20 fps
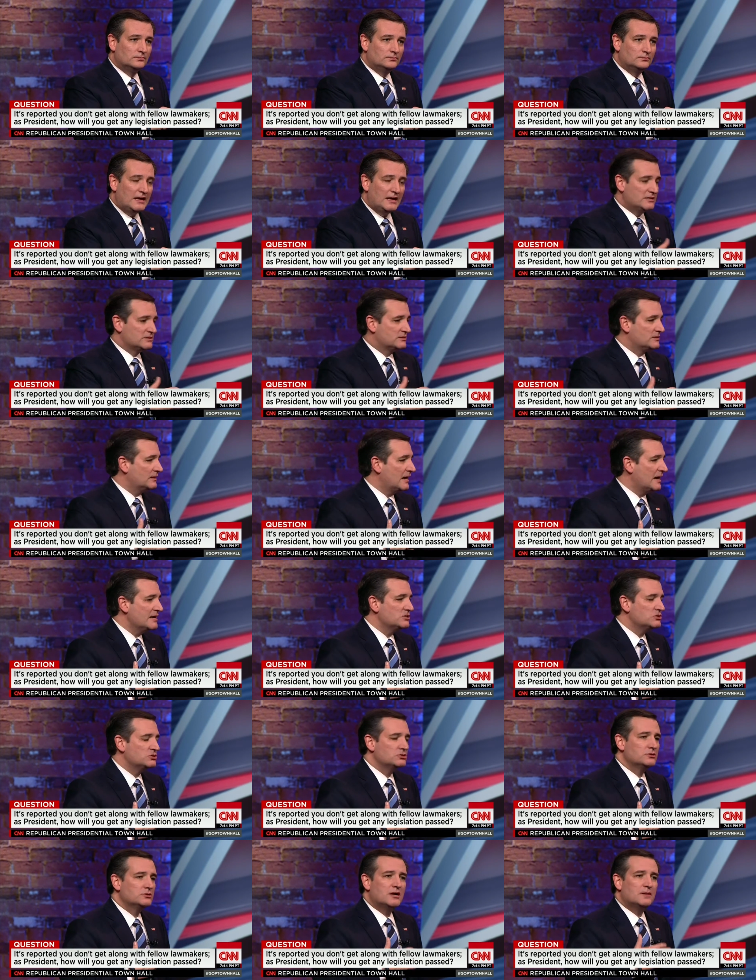is that I
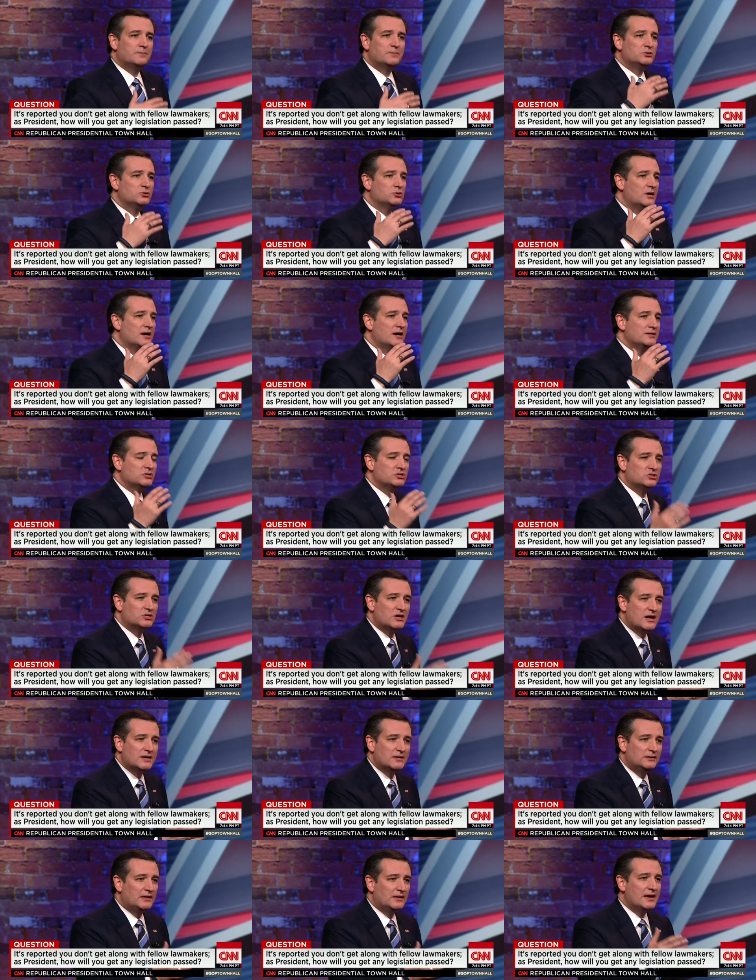stood up and tried to
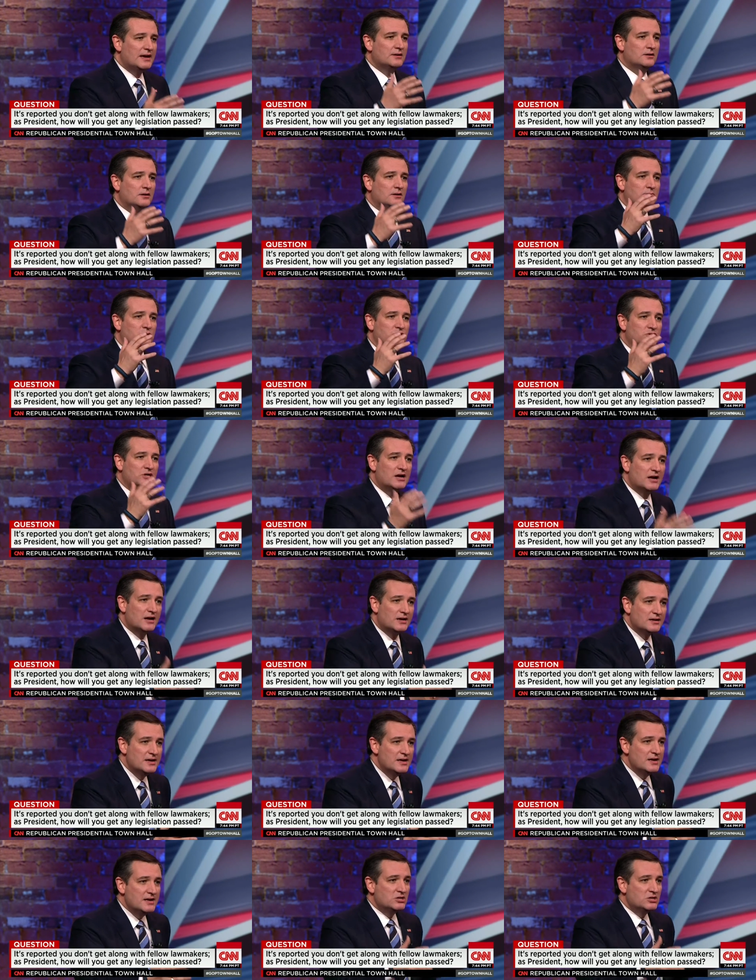shine a light on them,
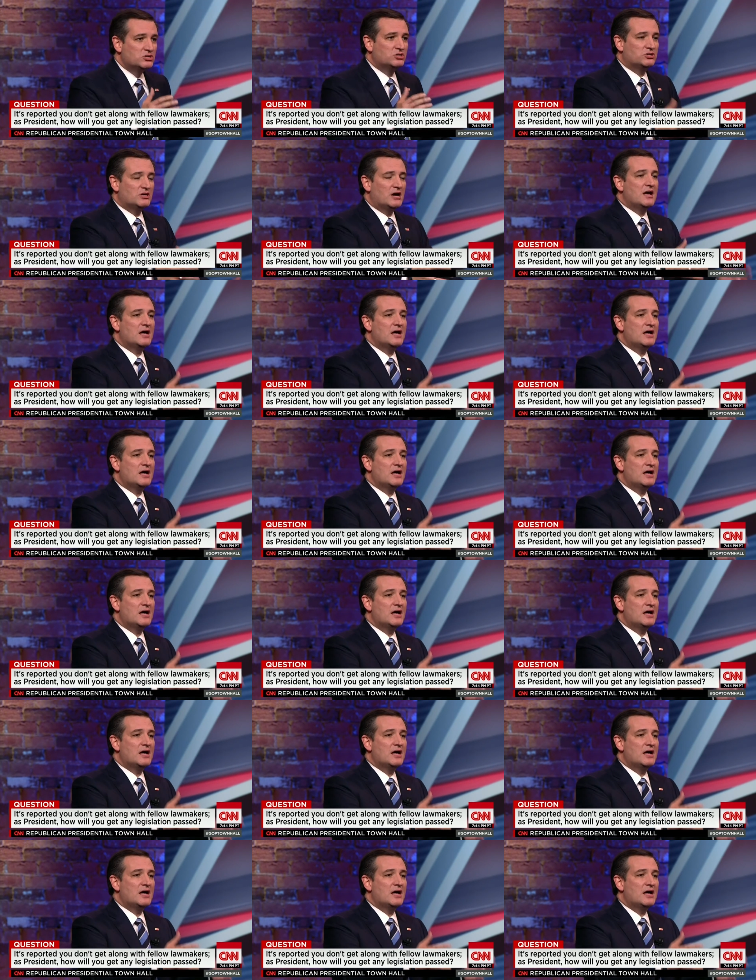shine
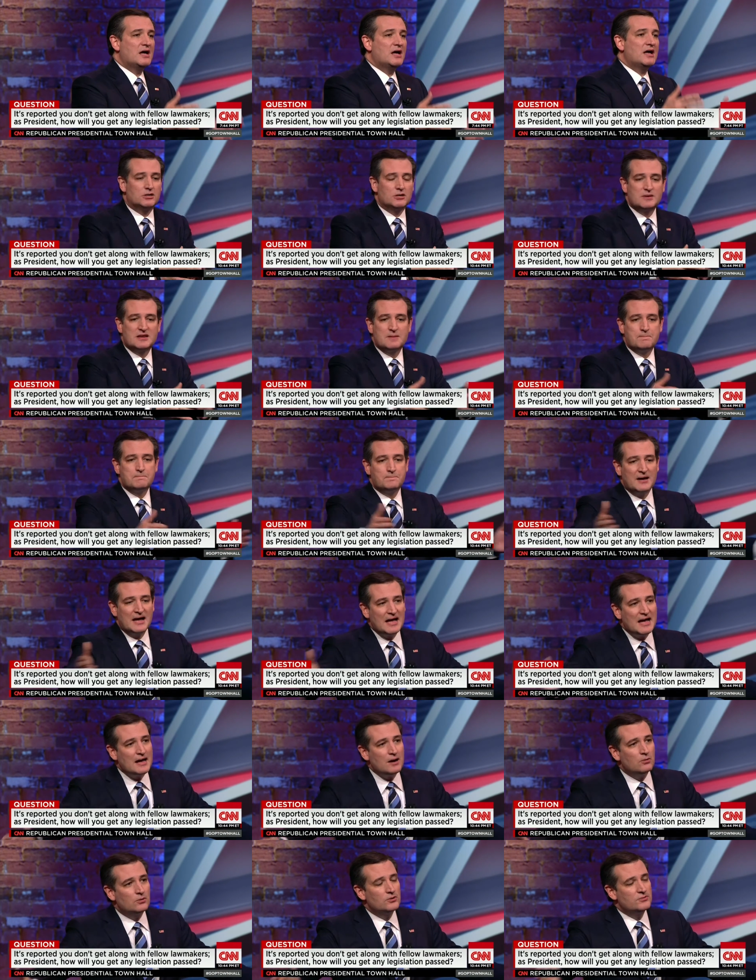attention on them, and
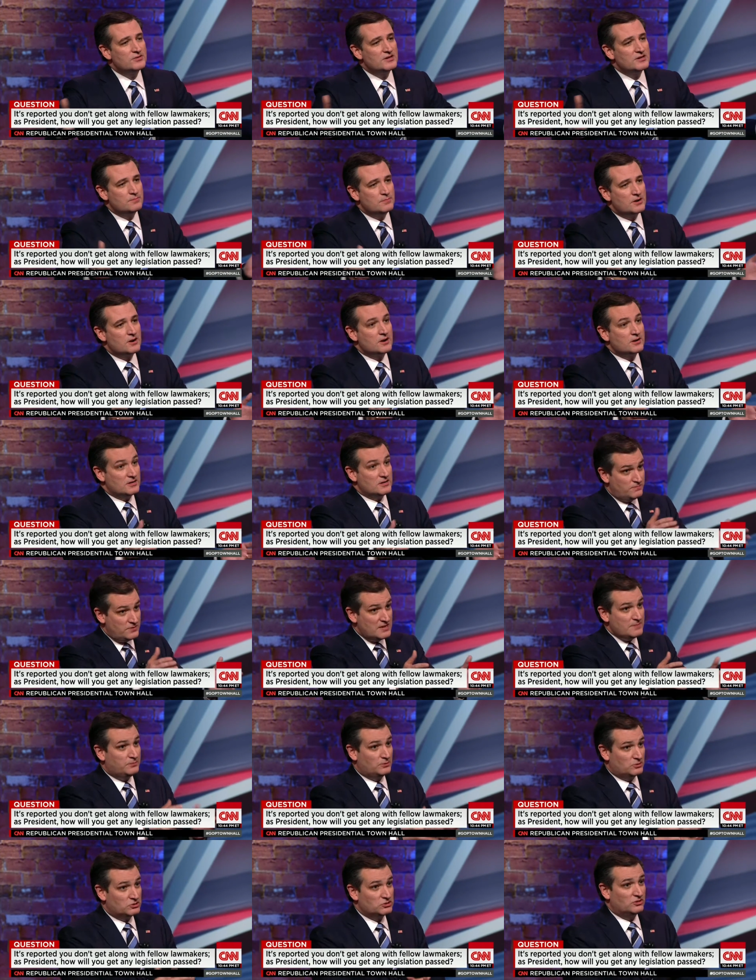empower the American
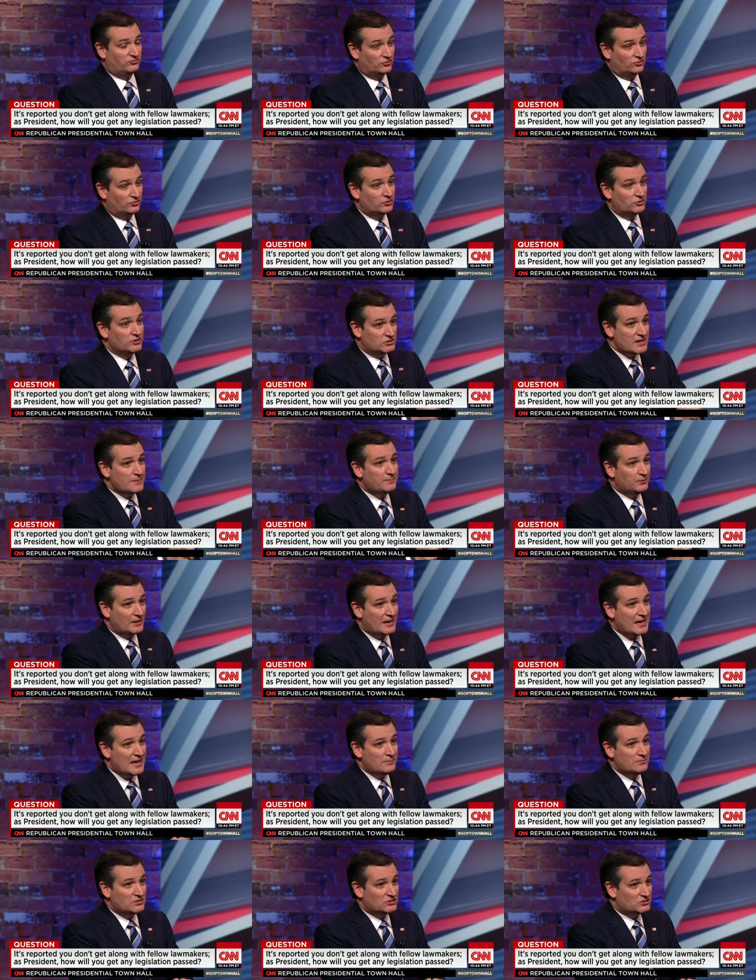people. So, for example,
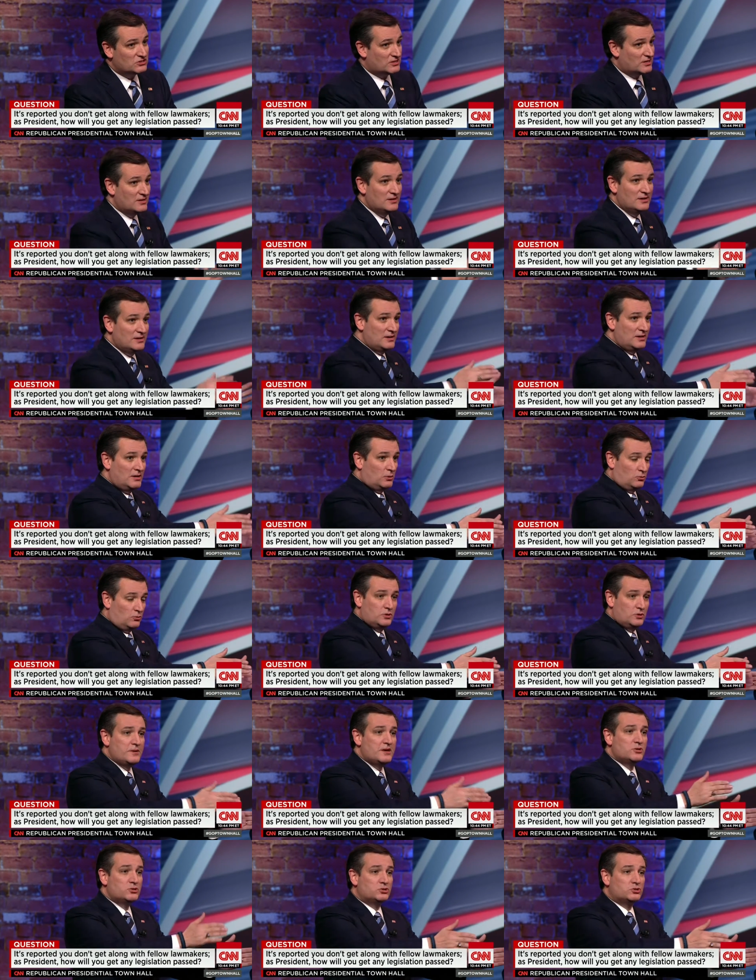amnesty,
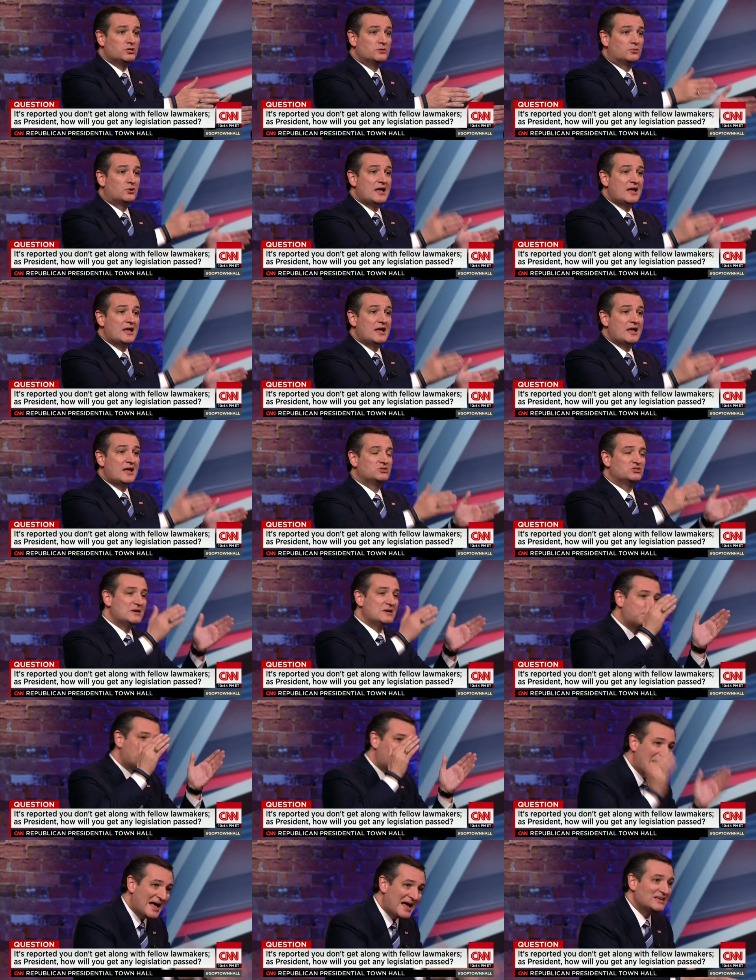Rubio-Schumer amnesty
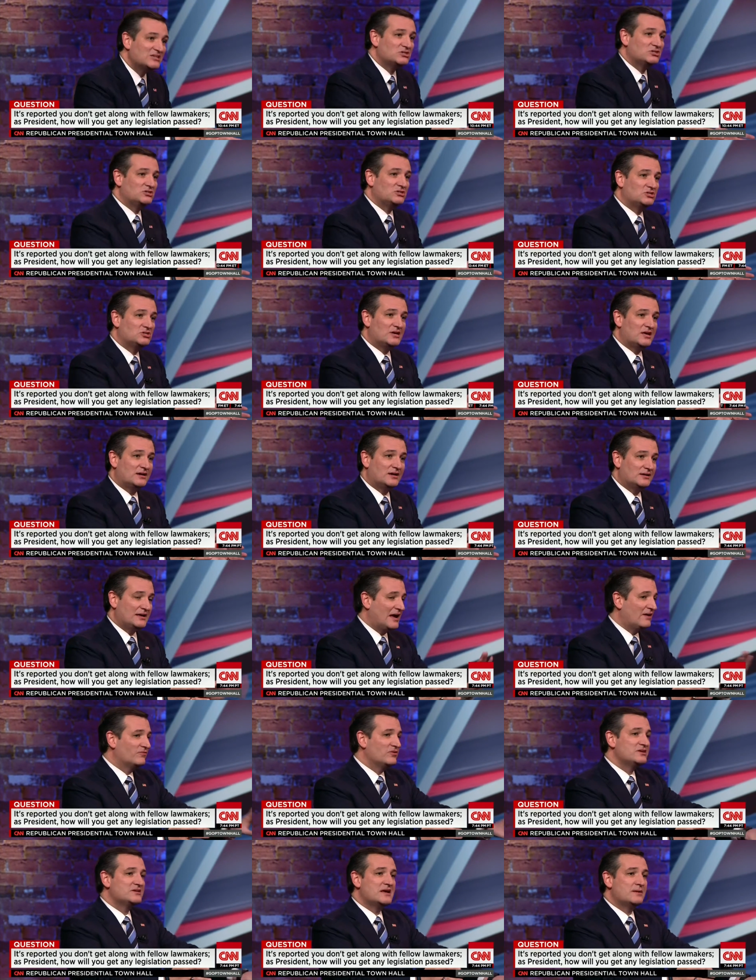passed the Senate.
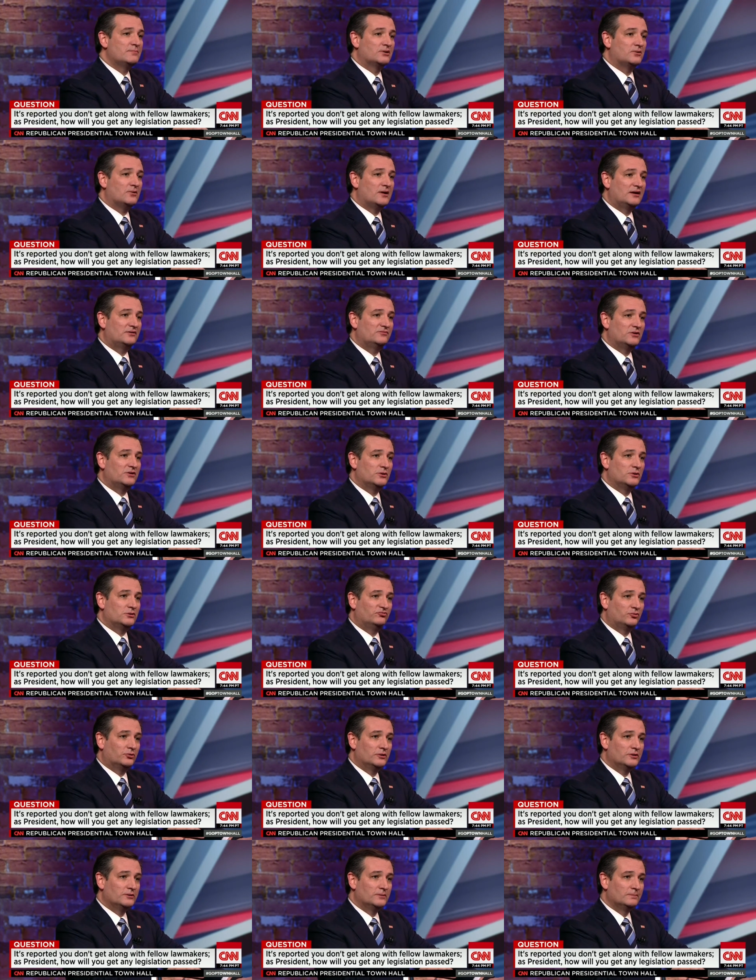Every Democrat voted
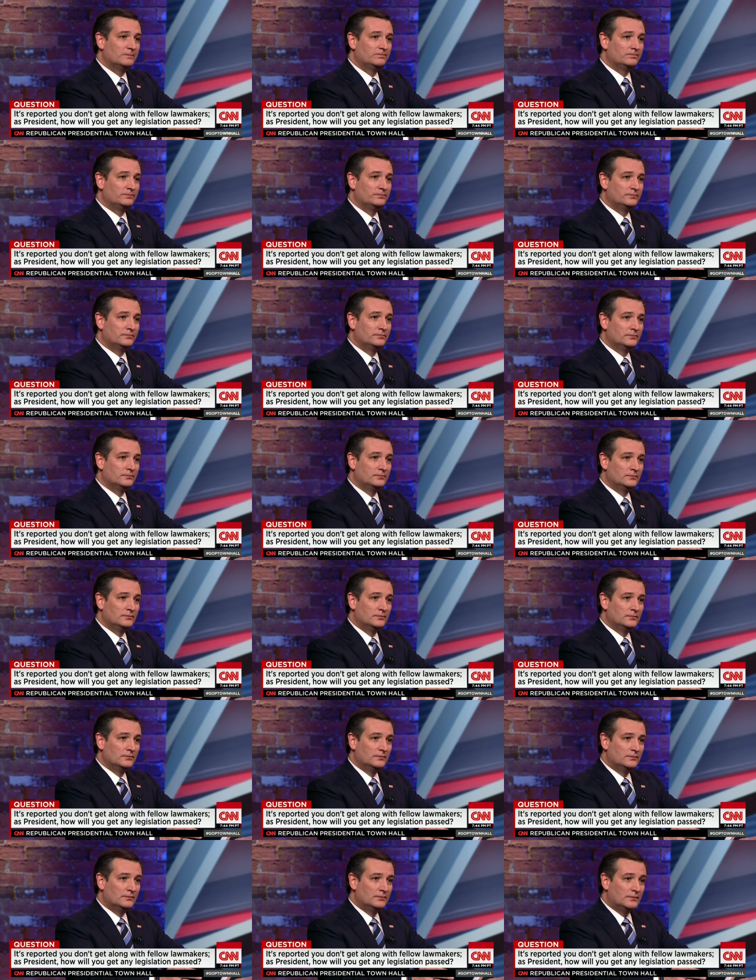for it,
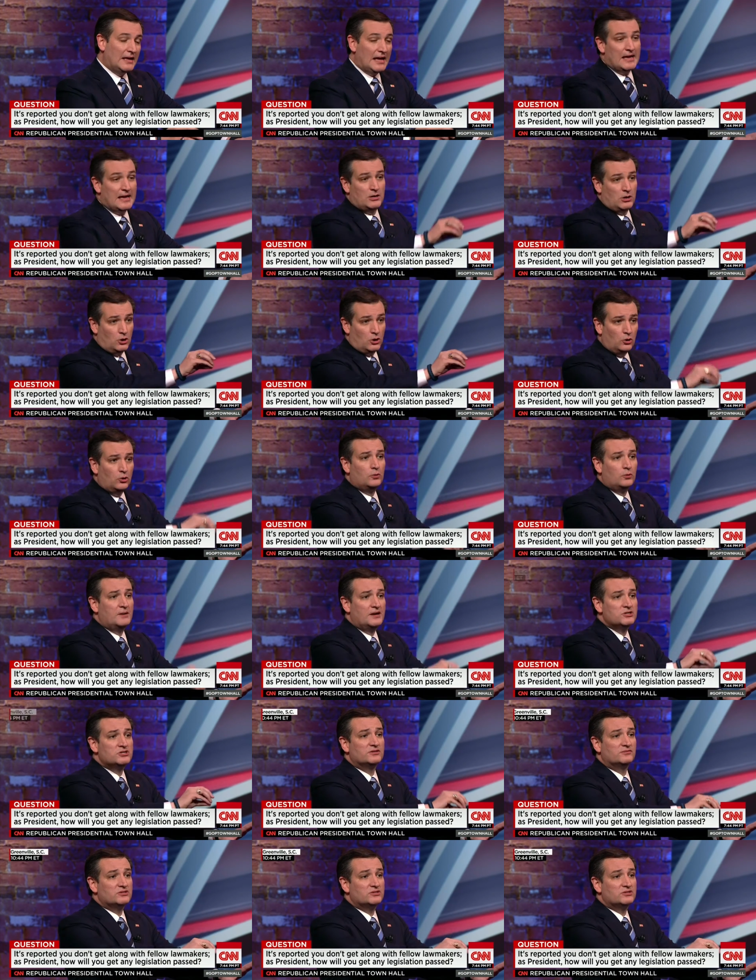and a whole bunch of